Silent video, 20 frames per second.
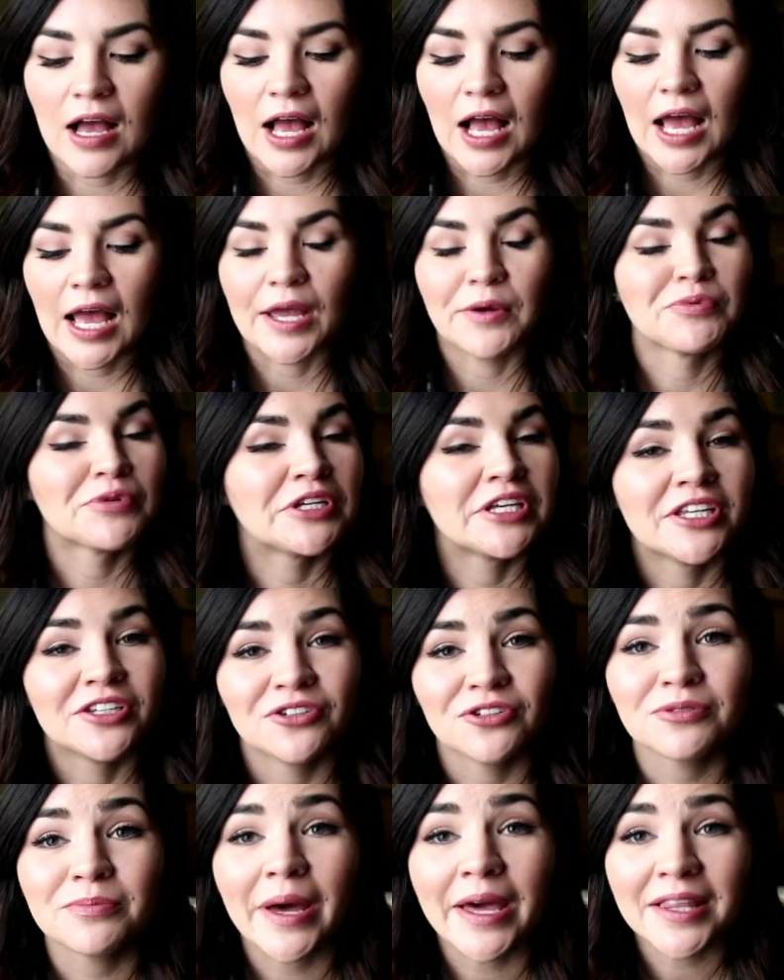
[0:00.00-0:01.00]
I
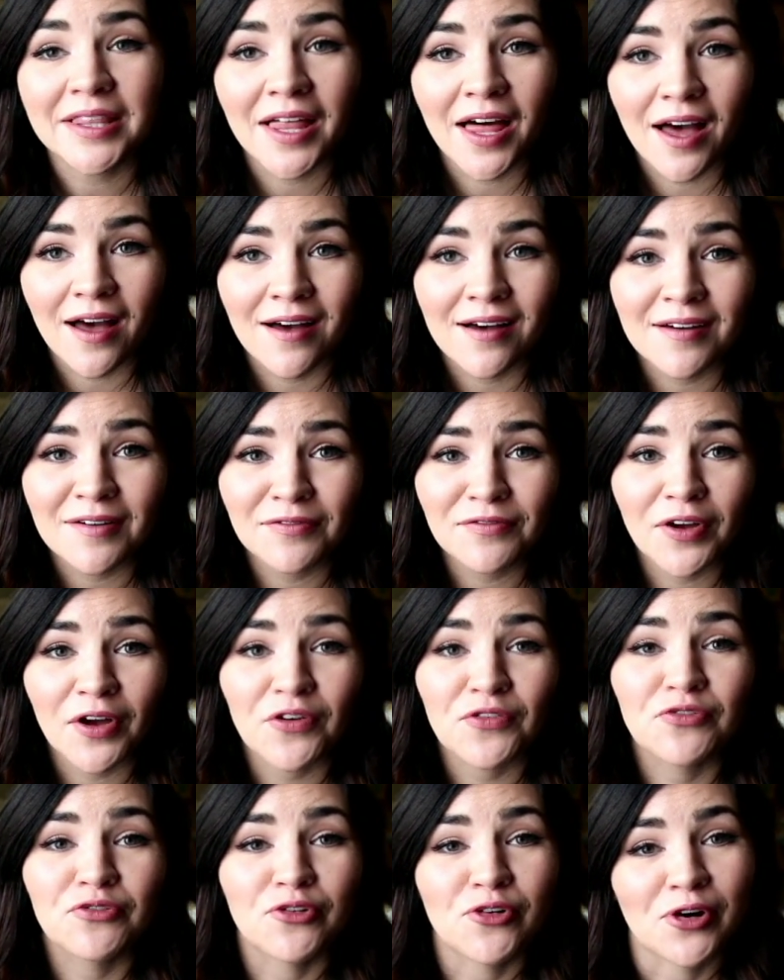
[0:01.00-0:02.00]
rekindled my
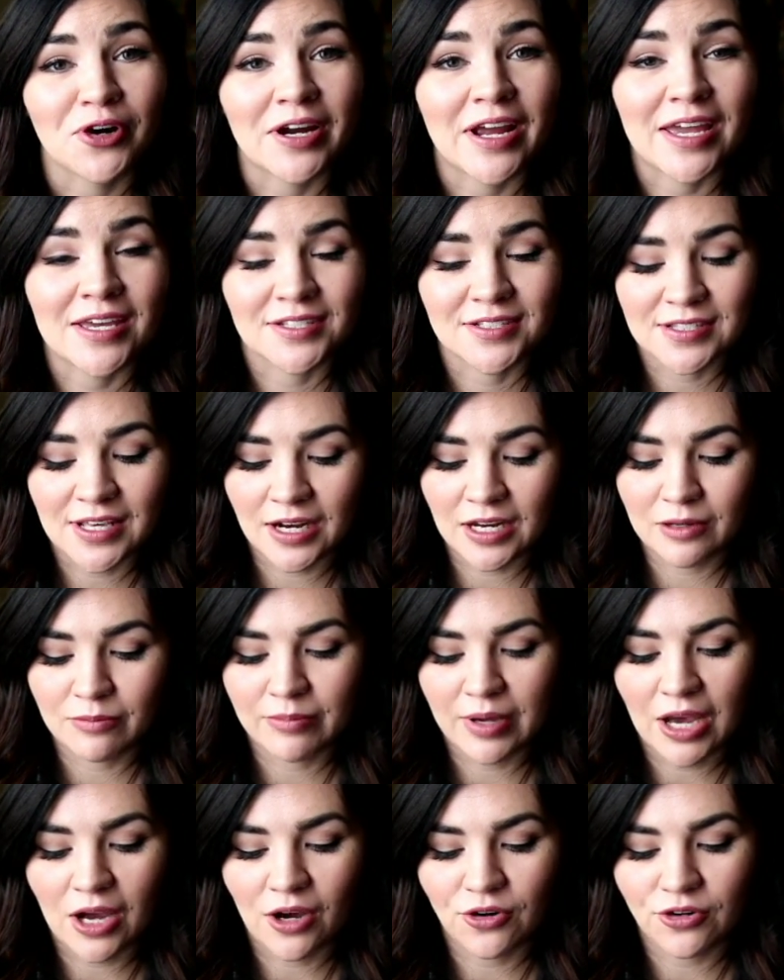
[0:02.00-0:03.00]
love for a setting
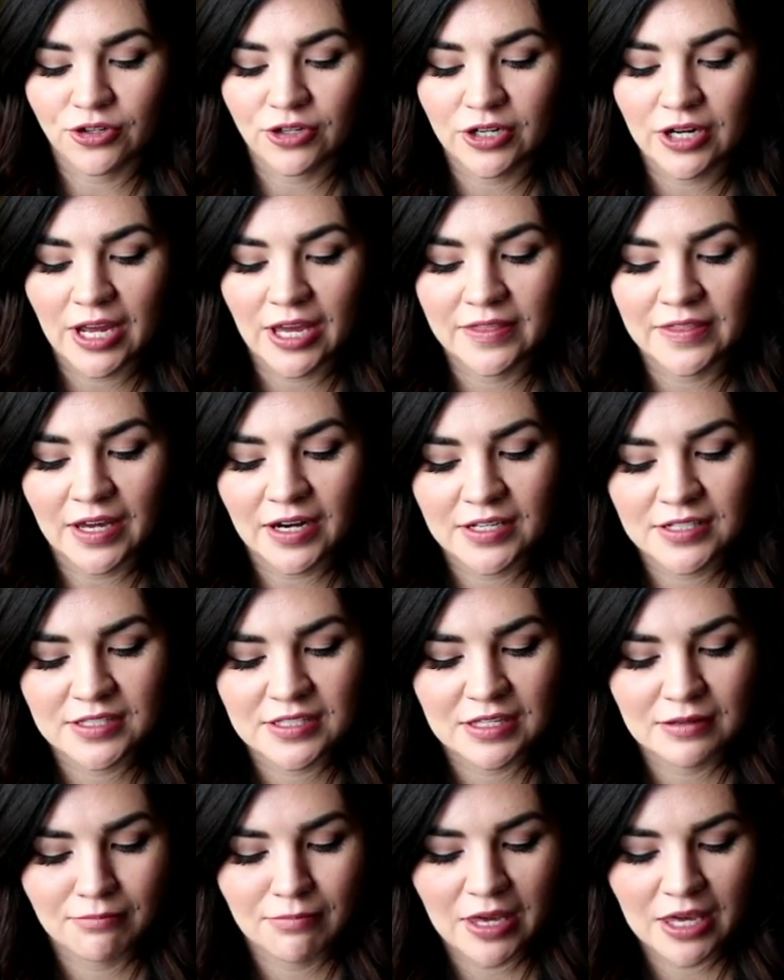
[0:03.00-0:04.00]
powder, and that is
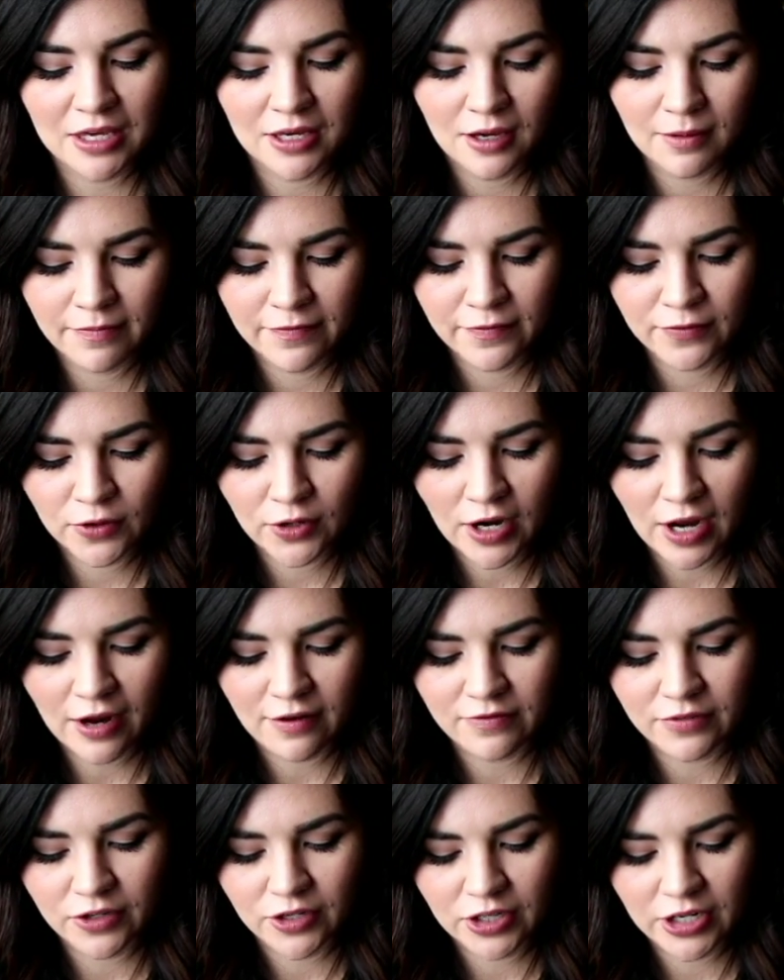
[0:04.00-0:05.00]
the Makeup
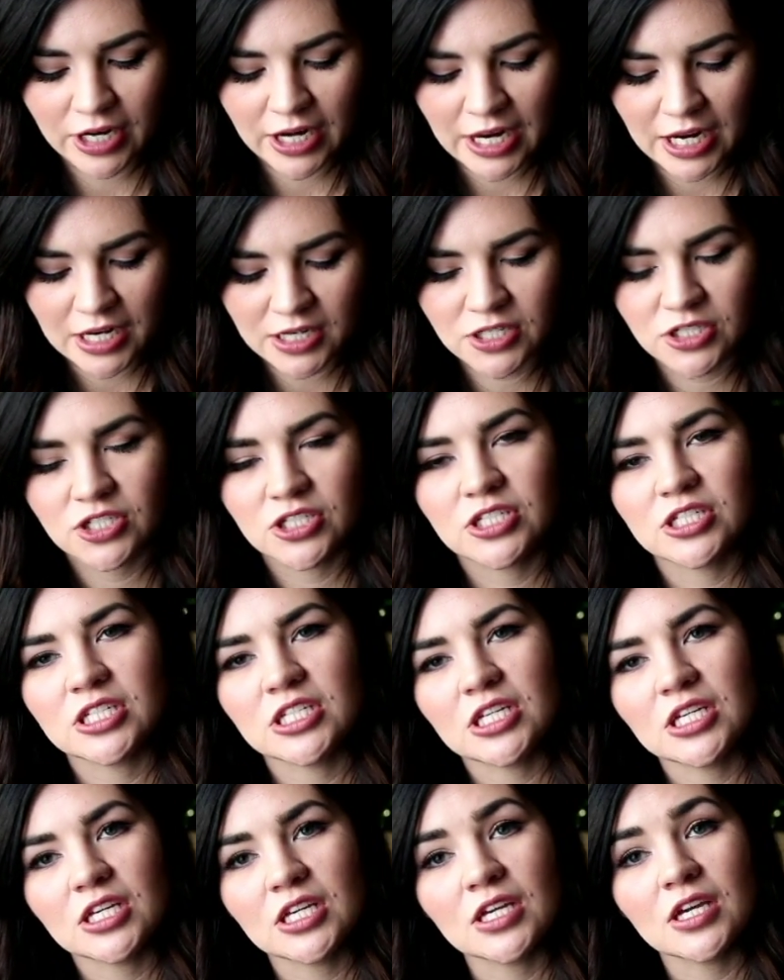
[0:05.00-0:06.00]
Forever
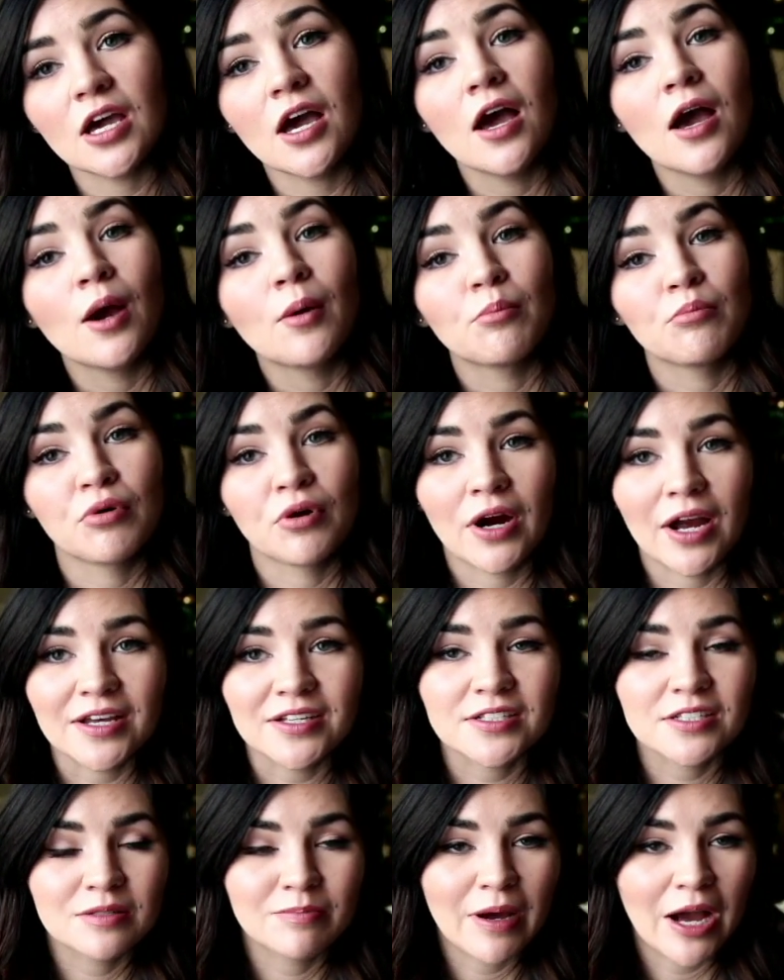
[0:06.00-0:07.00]
HD
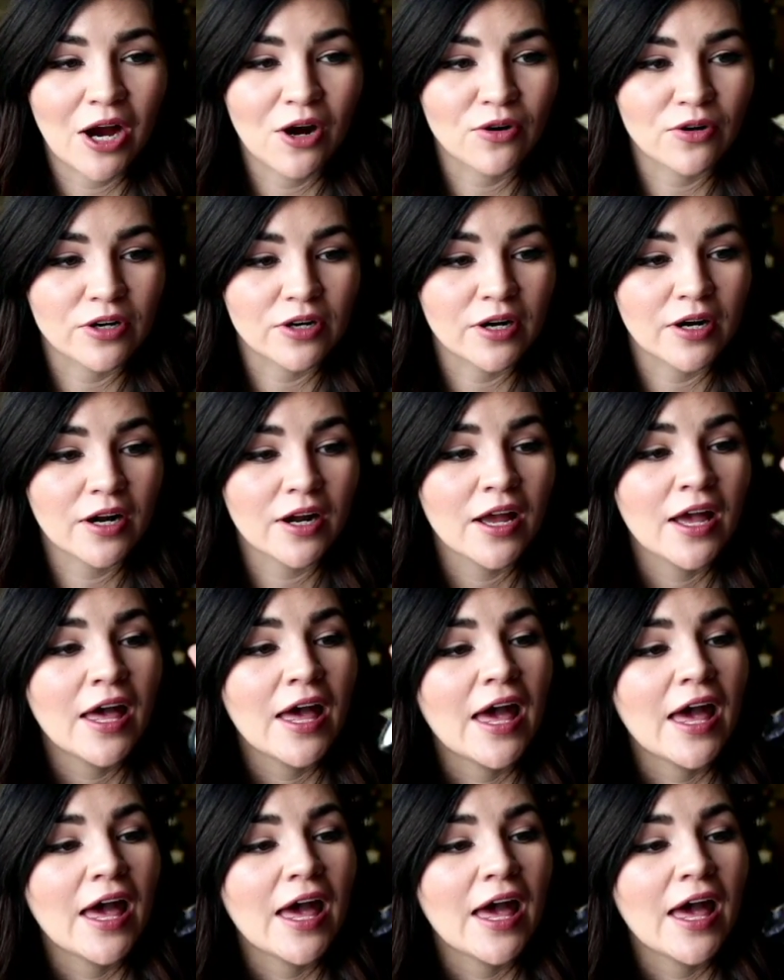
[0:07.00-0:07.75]
pressed powder.